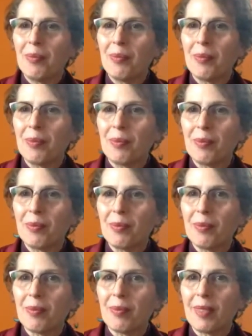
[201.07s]

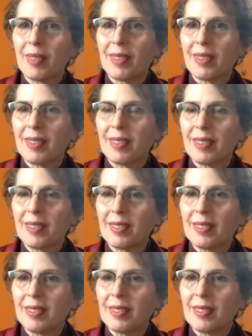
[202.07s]

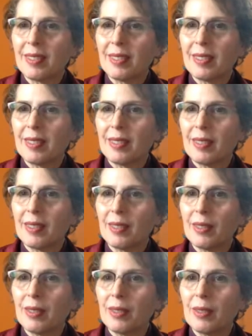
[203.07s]

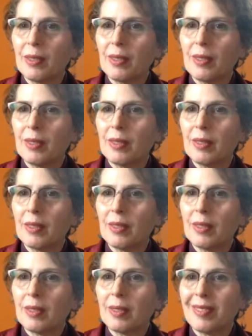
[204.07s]
[no speech]